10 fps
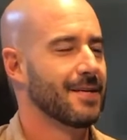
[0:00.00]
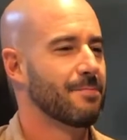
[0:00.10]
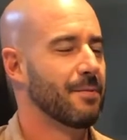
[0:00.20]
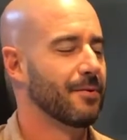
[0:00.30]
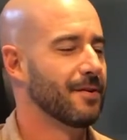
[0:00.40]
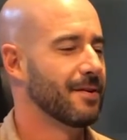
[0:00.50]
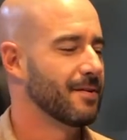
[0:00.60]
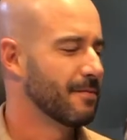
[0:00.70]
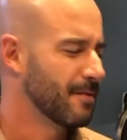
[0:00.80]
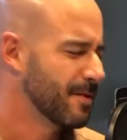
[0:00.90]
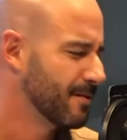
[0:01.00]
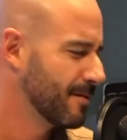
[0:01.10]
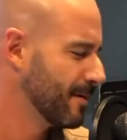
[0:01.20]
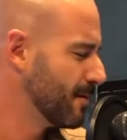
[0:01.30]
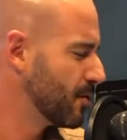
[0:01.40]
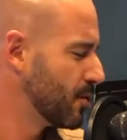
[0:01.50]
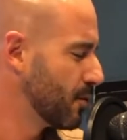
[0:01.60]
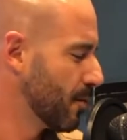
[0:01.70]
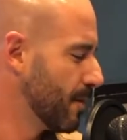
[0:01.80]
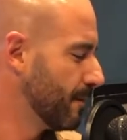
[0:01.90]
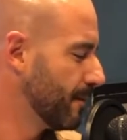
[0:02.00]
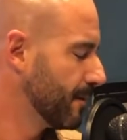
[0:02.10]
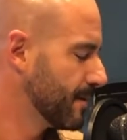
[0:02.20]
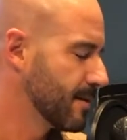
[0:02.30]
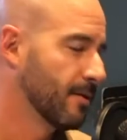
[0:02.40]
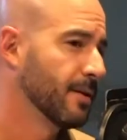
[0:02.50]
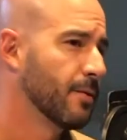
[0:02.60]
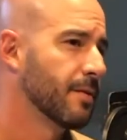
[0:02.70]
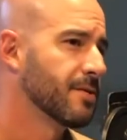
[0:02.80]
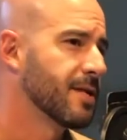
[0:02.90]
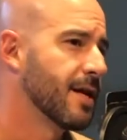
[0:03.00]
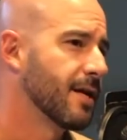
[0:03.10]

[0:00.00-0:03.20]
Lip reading: People, you're short. I said, only when I'm standing